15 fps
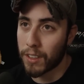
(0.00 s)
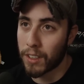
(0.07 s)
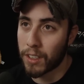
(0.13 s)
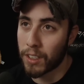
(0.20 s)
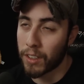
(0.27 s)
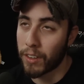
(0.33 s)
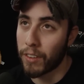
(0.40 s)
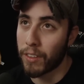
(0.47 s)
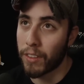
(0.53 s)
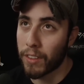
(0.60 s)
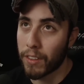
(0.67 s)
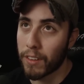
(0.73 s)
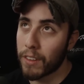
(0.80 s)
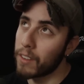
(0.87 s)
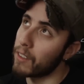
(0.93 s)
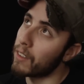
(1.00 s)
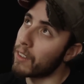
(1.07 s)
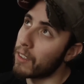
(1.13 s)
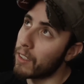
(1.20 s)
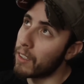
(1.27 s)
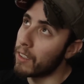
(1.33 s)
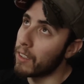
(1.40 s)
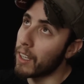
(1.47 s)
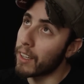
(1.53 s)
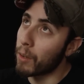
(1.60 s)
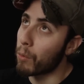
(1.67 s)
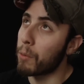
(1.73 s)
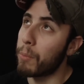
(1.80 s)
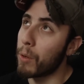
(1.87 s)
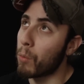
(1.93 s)
or yeah, that
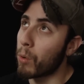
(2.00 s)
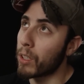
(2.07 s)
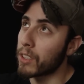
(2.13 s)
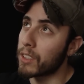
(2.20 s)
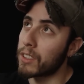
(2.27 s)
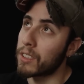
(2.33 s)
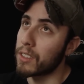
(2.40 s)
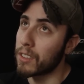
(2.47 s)
would be worse.